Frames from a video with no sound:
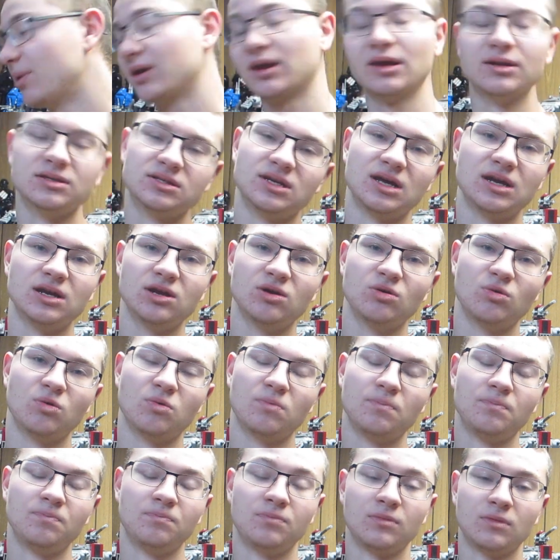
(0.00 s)
going to continue
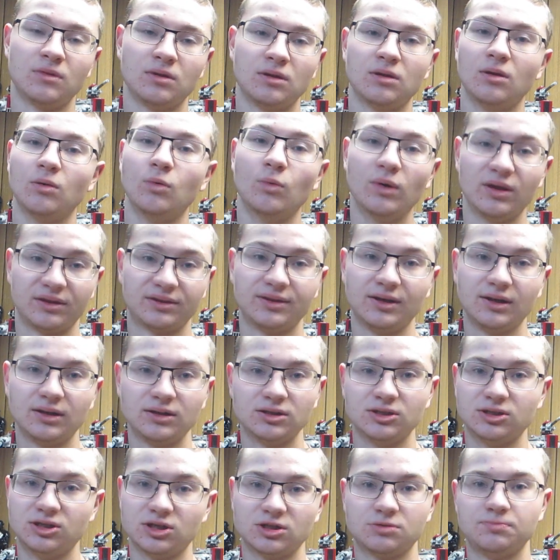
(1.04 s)
with
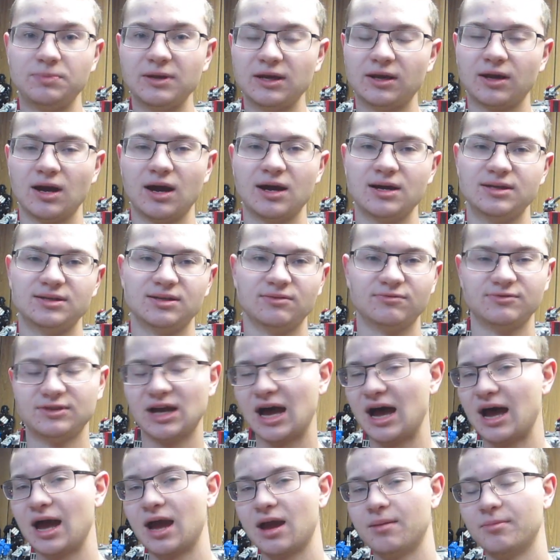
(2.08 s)
it just because of
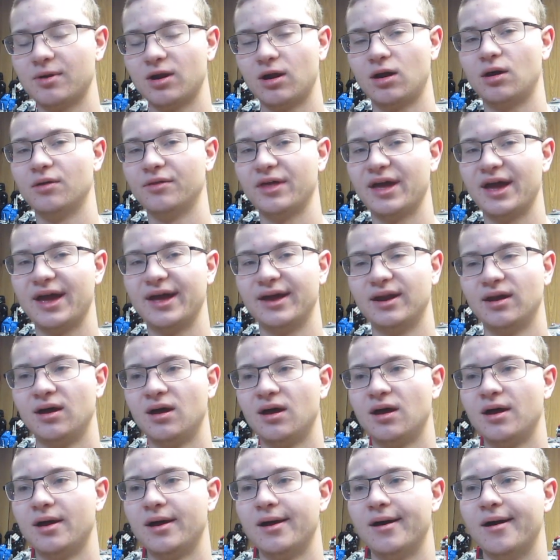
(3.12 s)
time and all that.
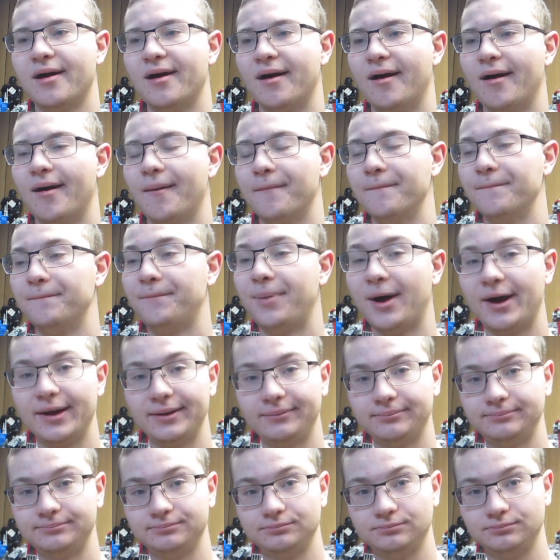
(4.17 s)

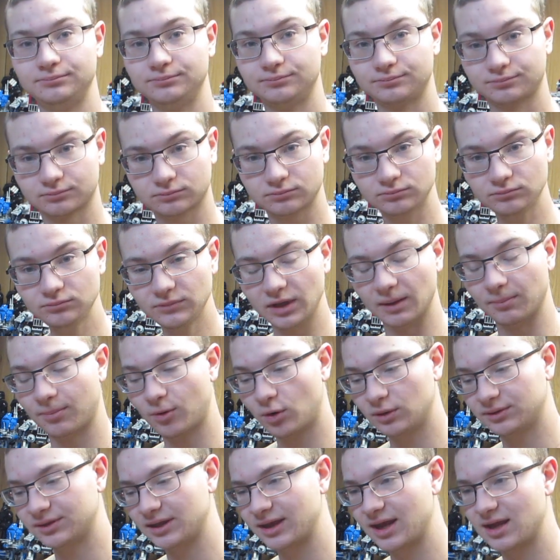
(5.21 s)
But the
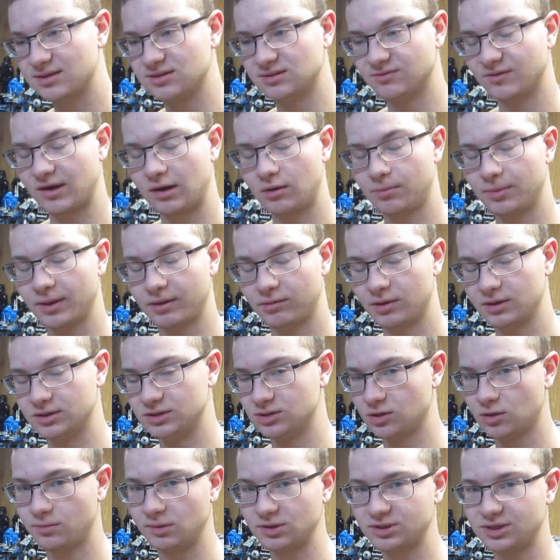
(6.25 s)
important thing is Vibroblade Ridge
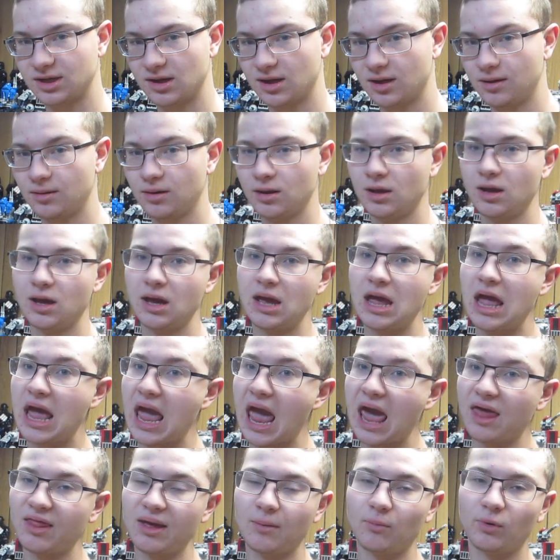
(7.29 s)
is almost done.
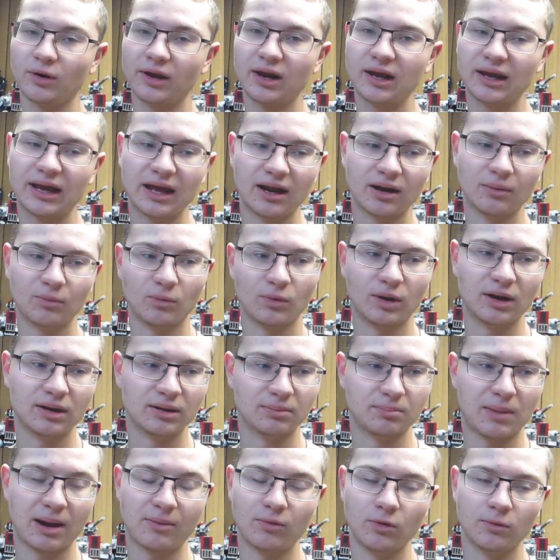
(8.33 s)
And then we're going to get
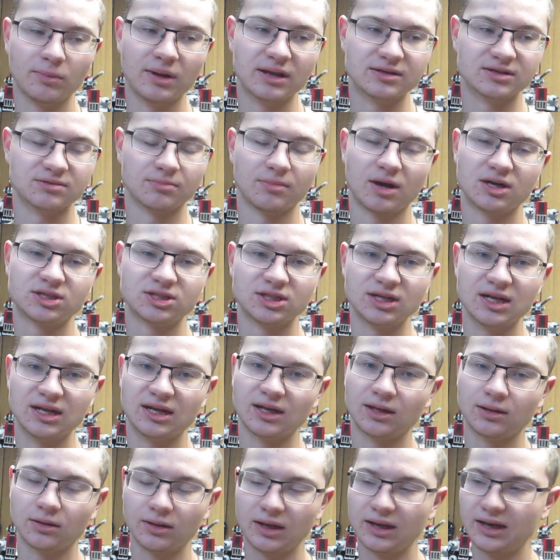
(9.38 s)
what my room needs is much
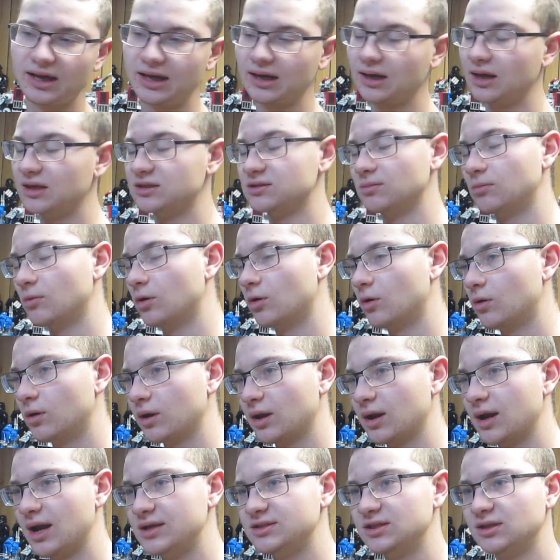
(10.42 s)
needed cleaning, get some more
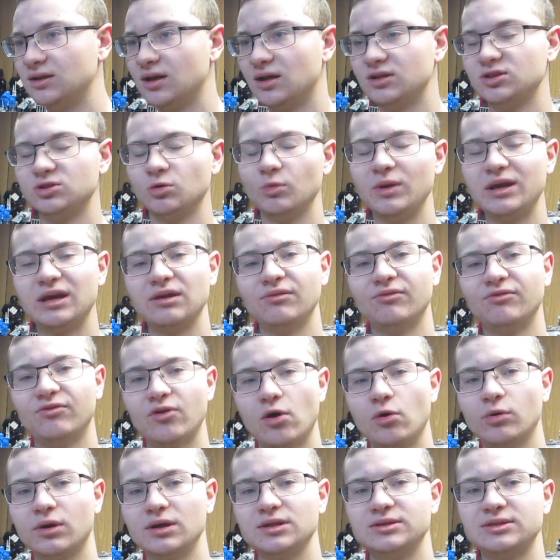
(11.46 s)
organizing done so we can
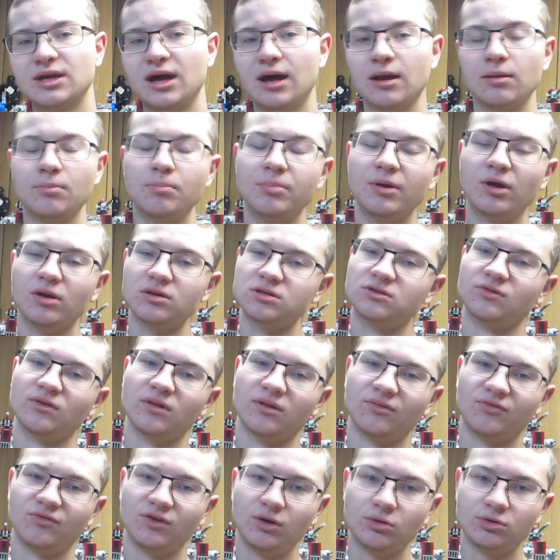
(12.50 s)
focus on builds for
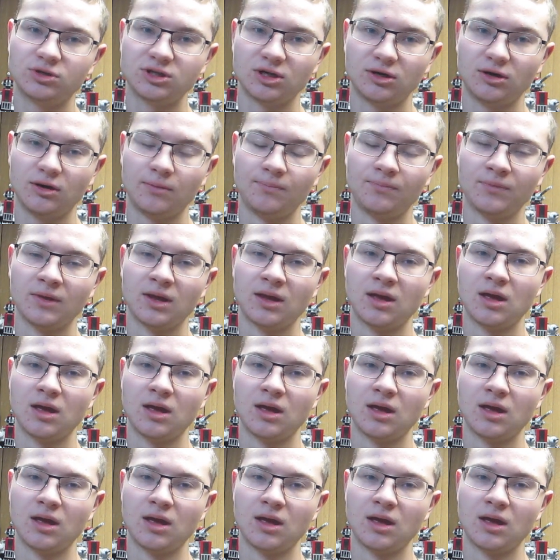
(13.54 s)
the future.